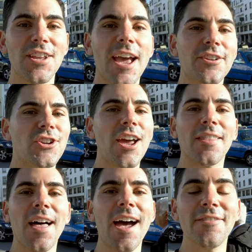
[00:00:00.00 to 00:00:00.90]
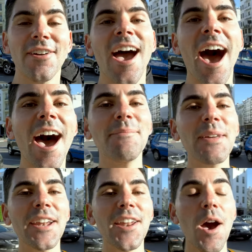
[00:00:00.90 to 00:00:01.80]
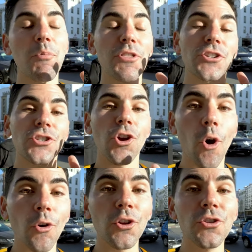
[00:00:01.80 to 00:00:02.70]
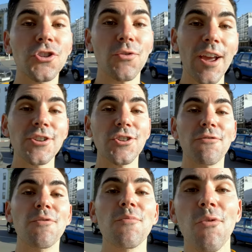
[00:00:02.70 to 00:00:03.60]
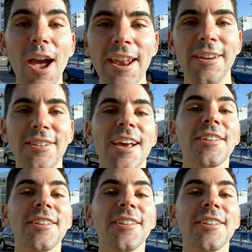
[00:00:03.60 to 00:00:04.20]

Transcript: Snack Chat Live. I'm meeting up with a total stranger from Reddit